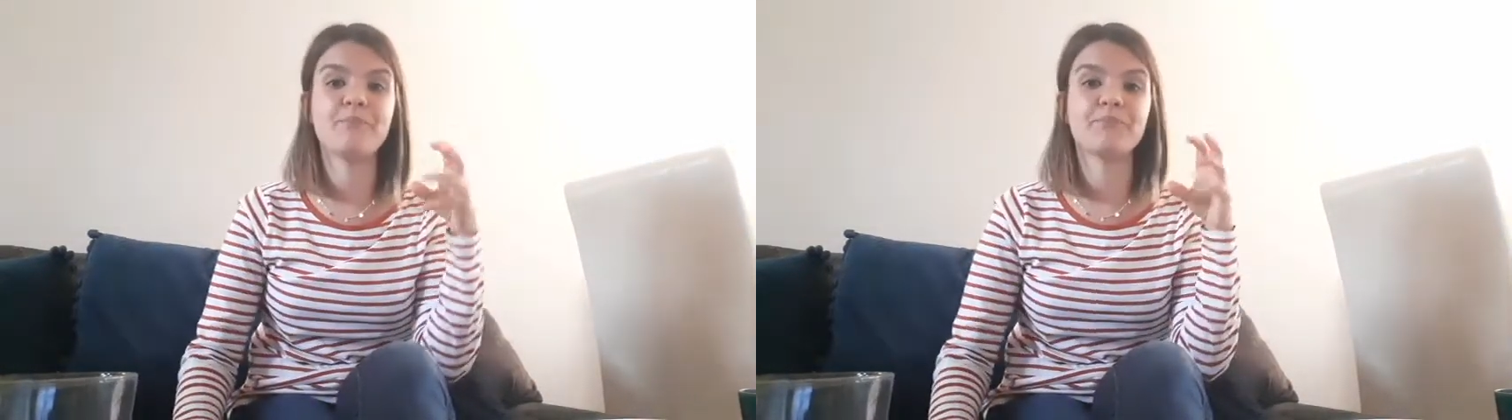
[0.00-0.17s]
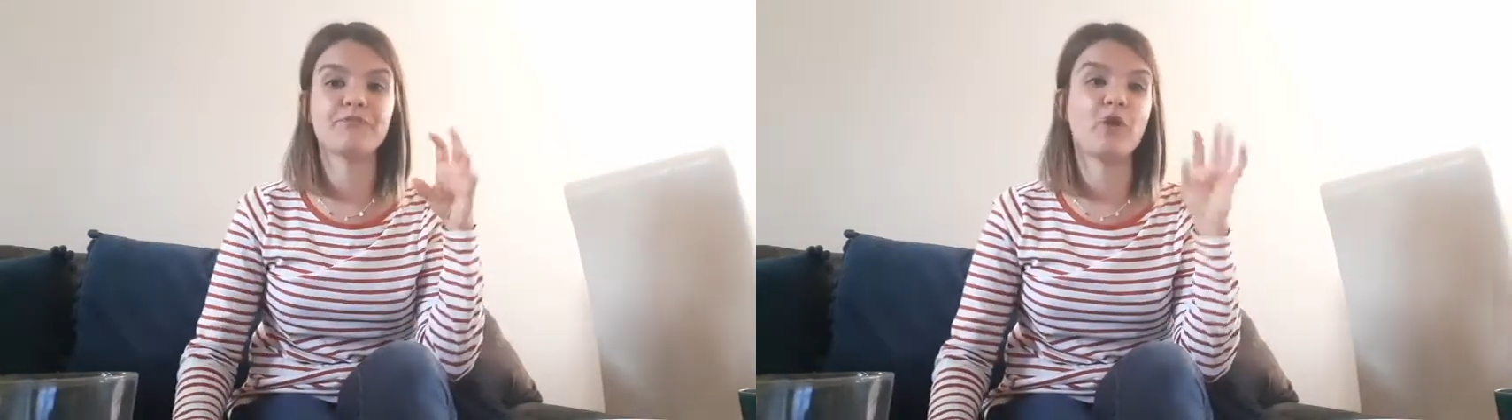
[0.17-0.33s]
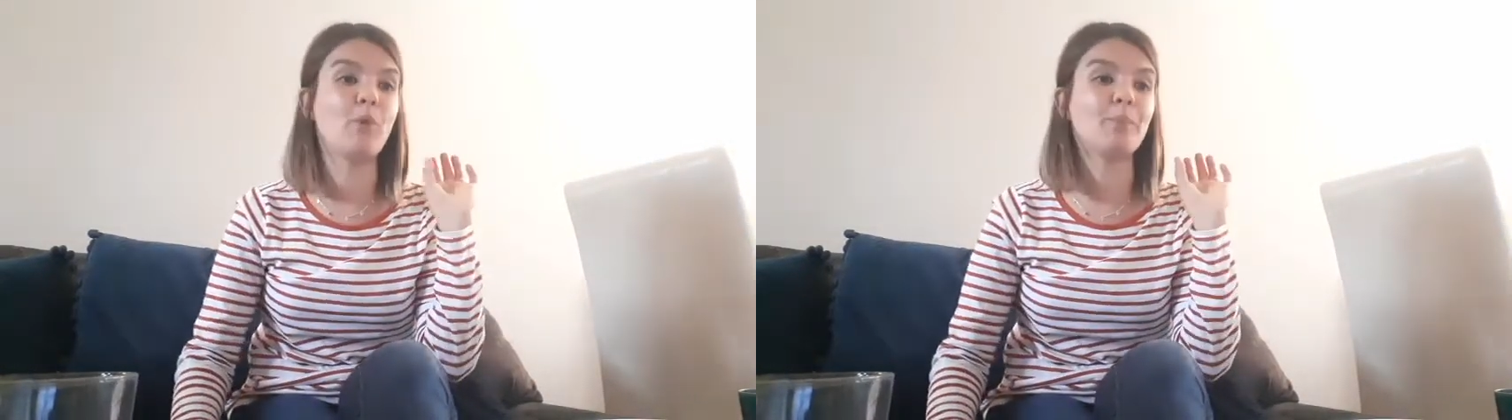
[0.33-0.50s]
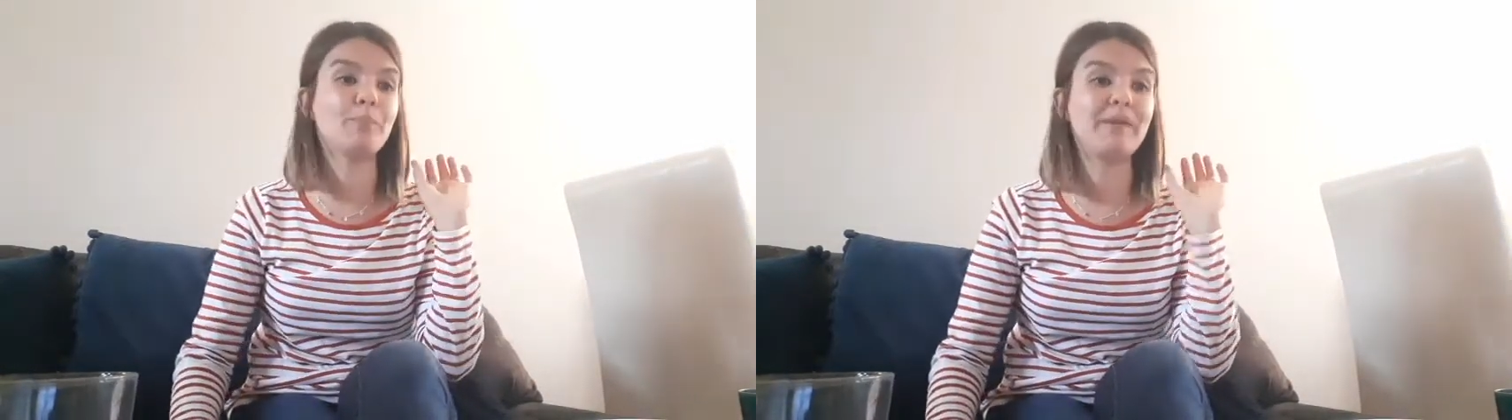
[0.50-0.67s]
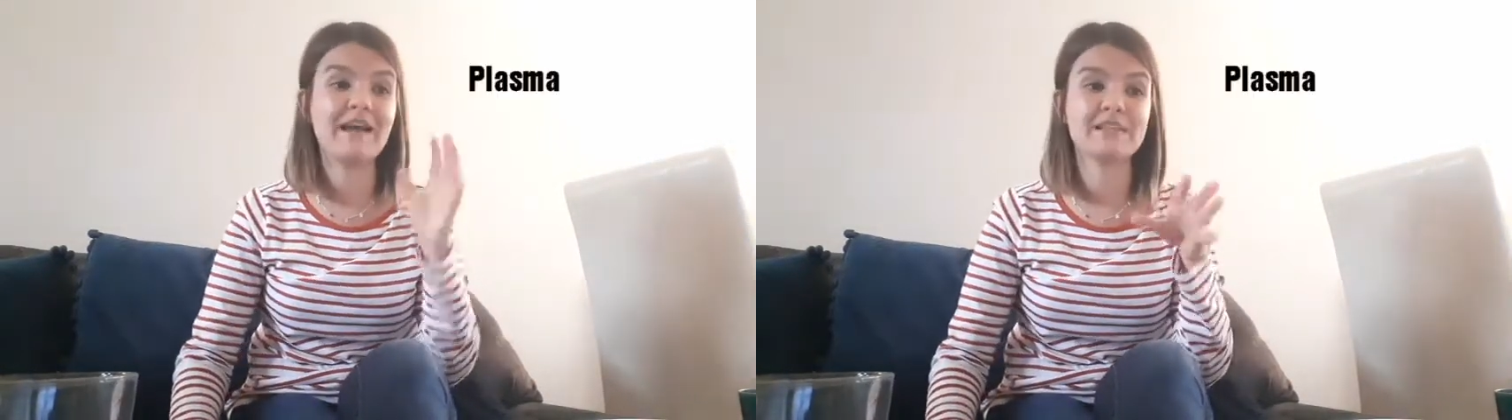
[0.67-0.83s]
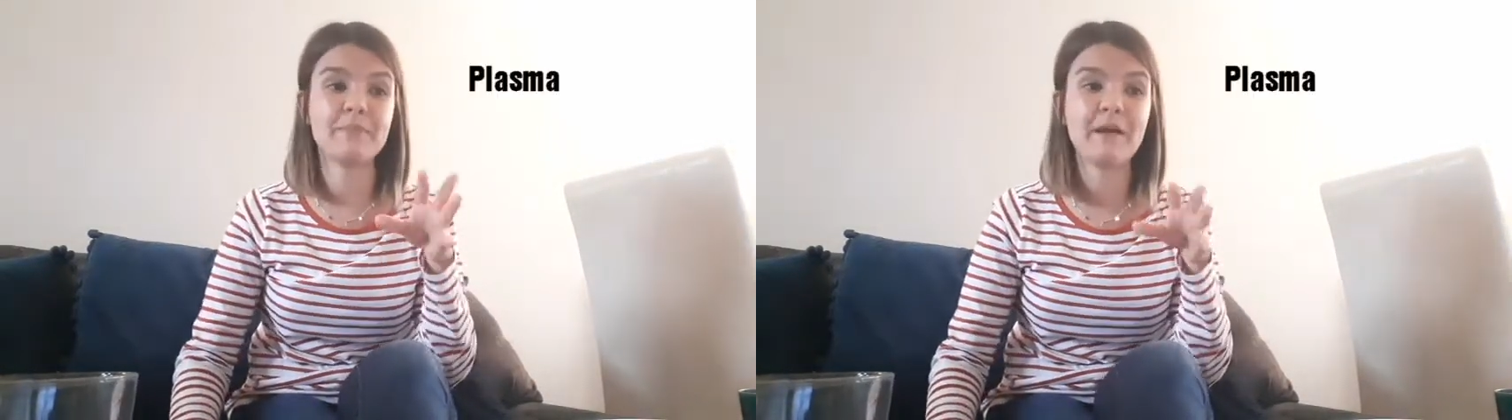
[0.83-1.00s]
from
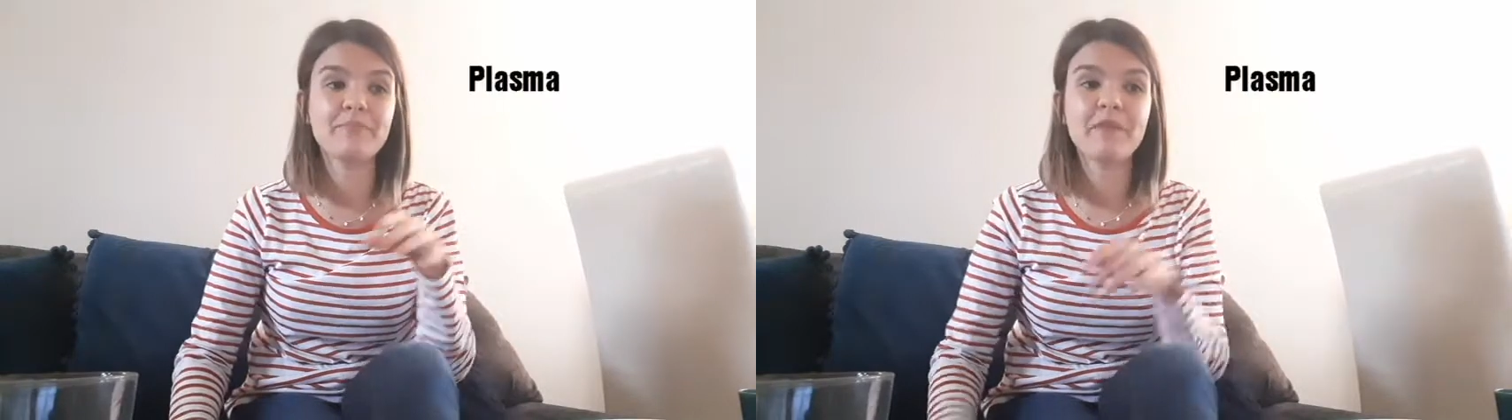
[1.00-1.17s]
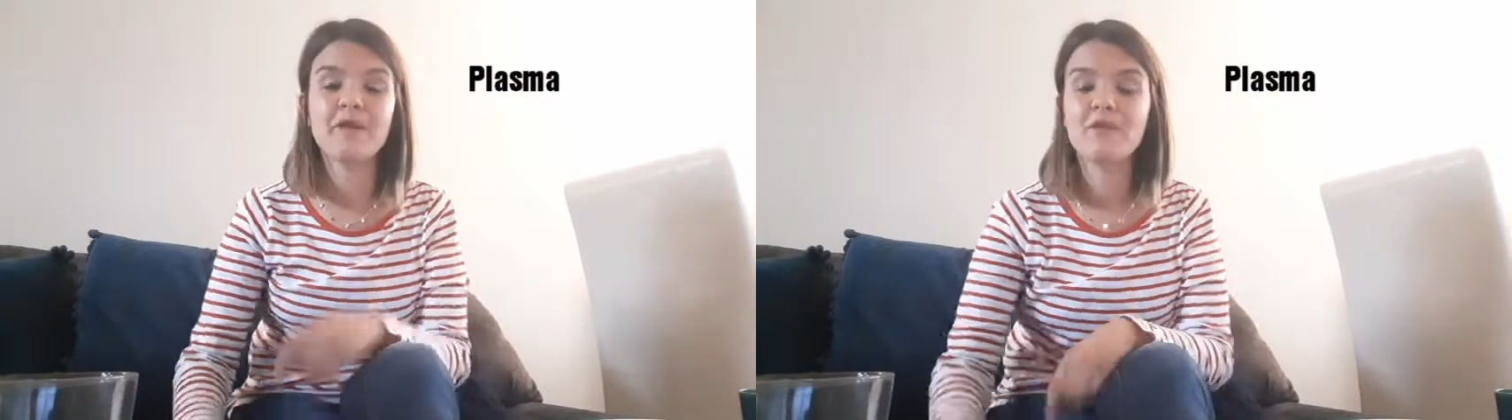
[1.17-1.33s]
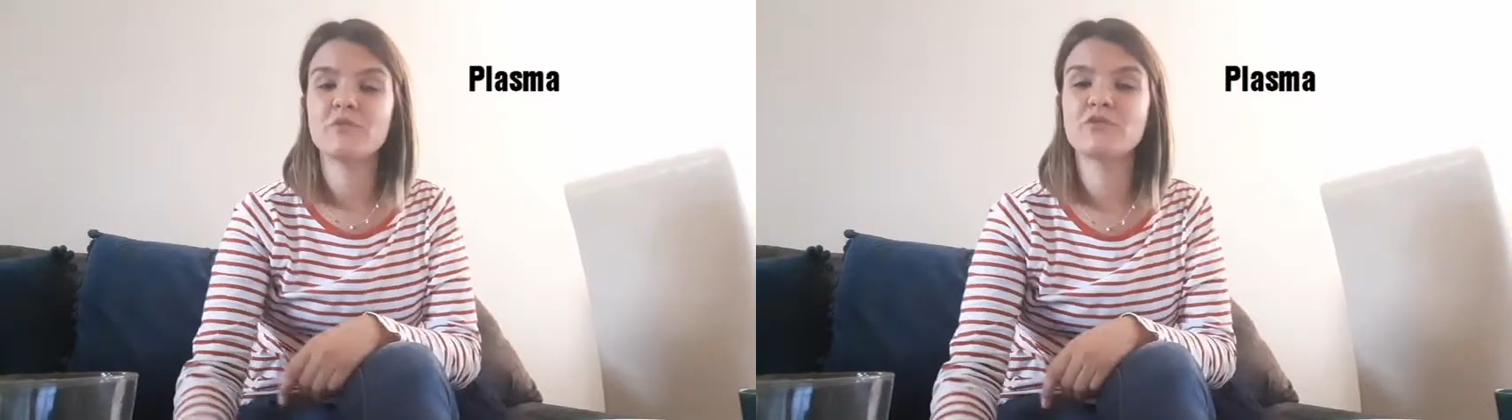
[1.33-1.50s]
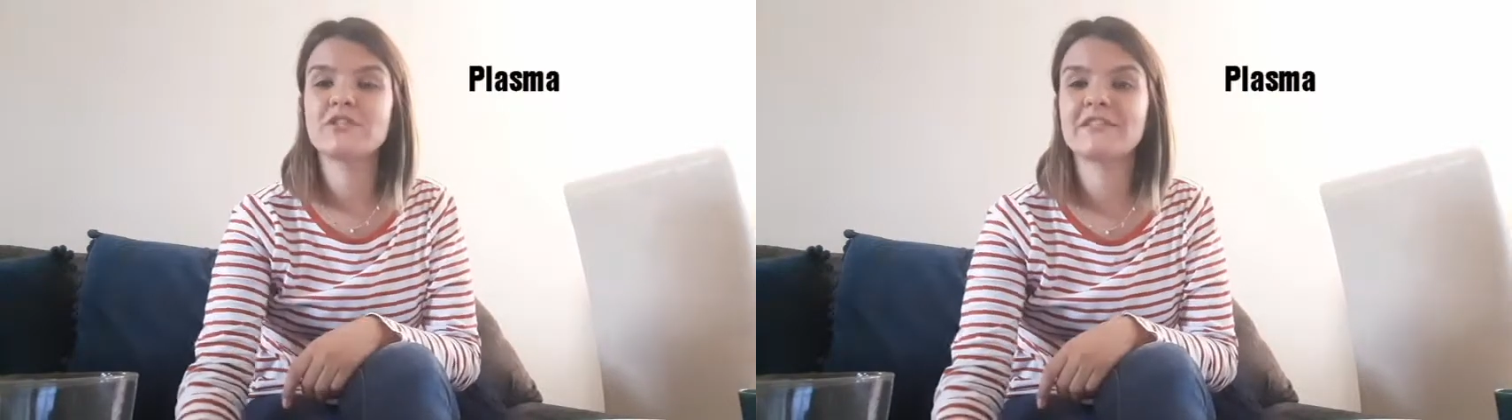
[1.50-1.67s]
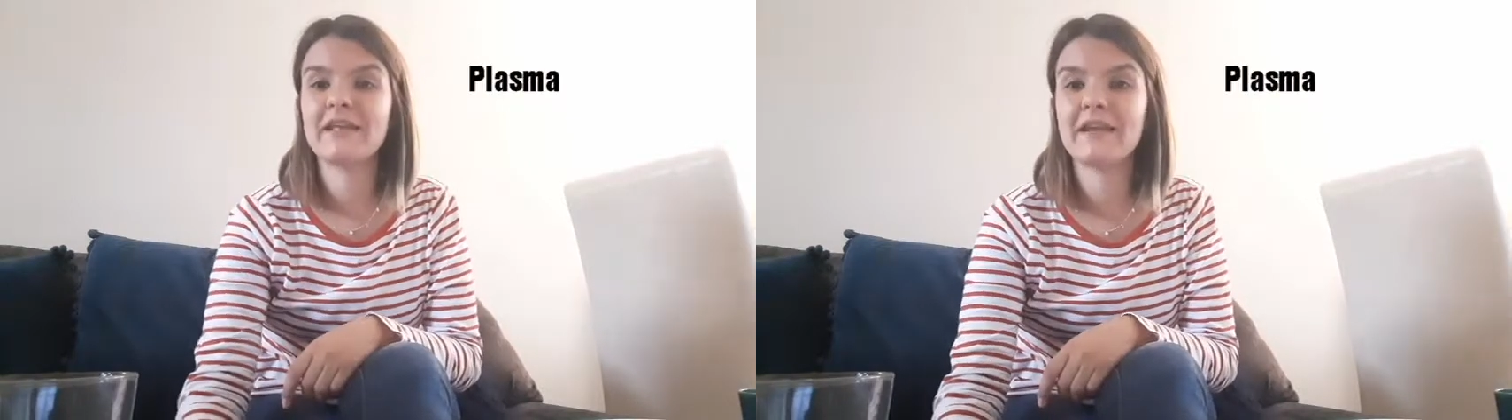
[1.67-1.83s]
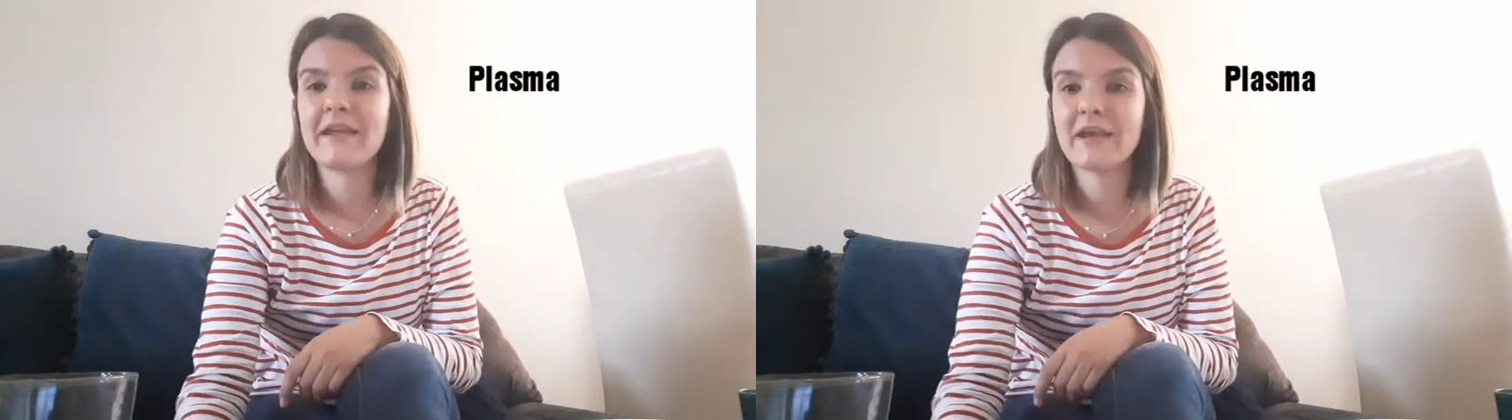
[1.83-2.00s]
plasma, which is
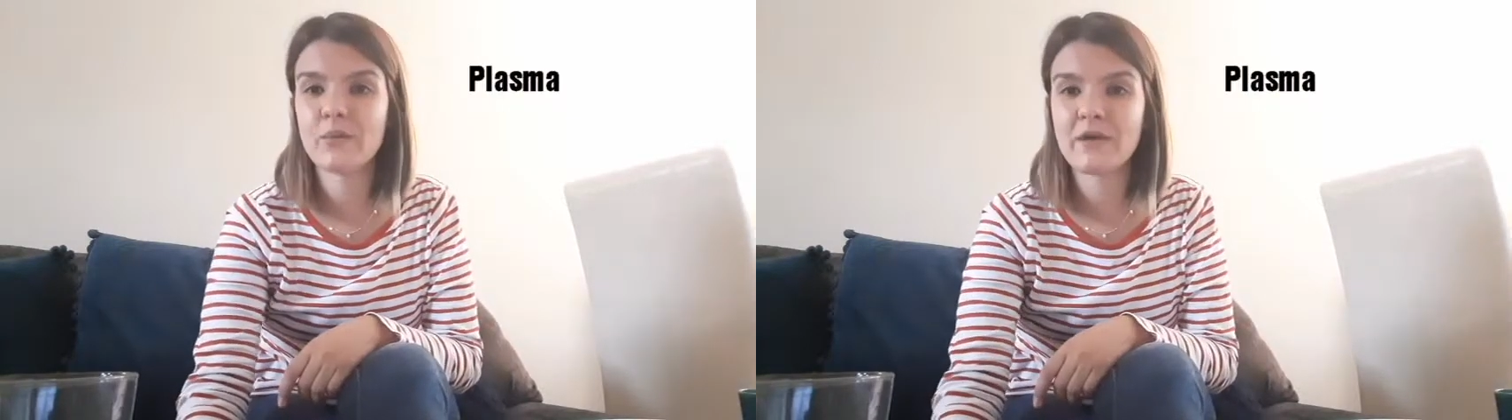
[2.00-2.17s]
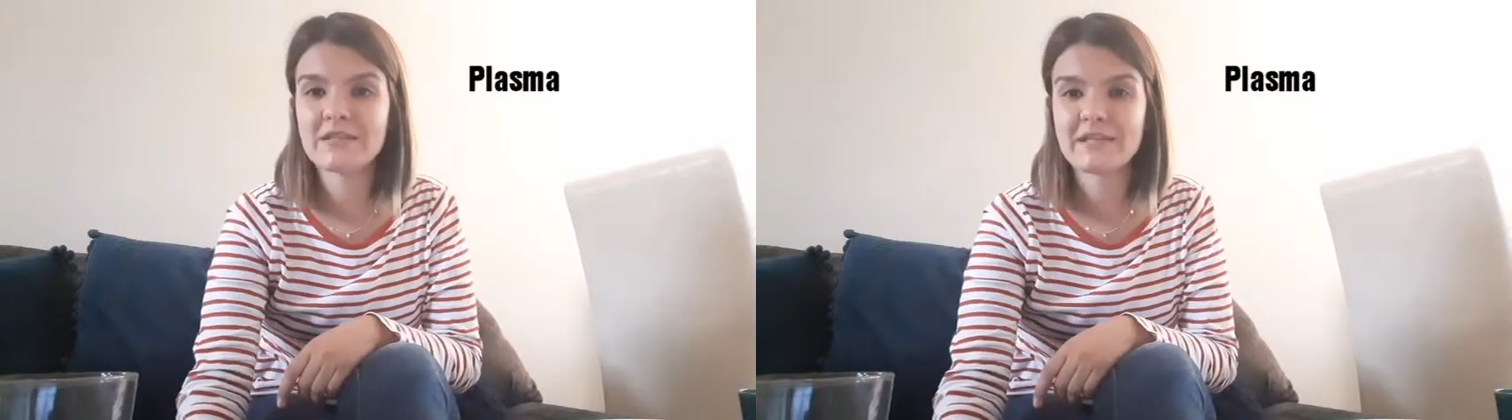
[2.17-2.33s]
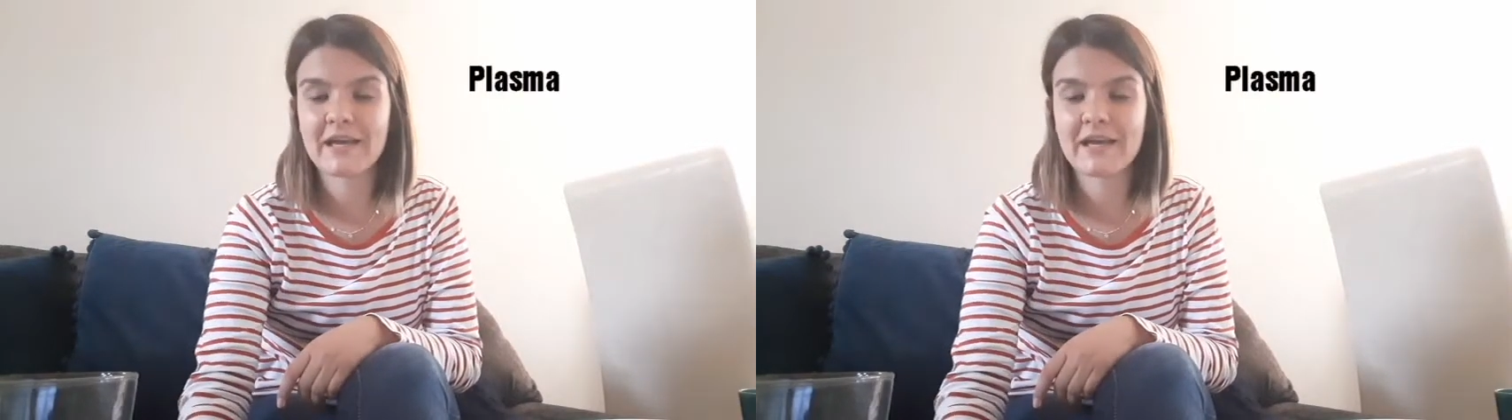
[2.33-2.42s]
the liquid